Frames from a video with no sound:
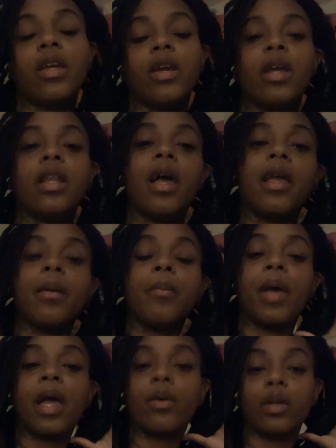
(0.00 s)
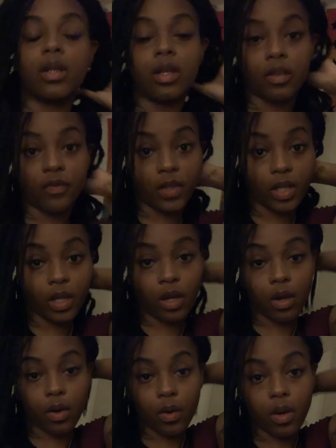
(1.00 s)
here, and I am back with another
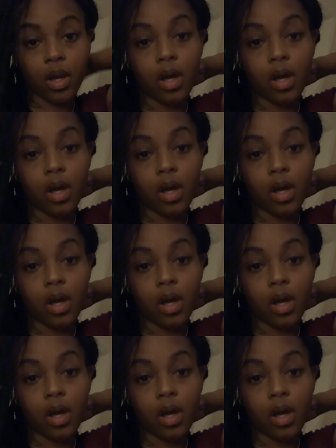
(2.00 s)
video.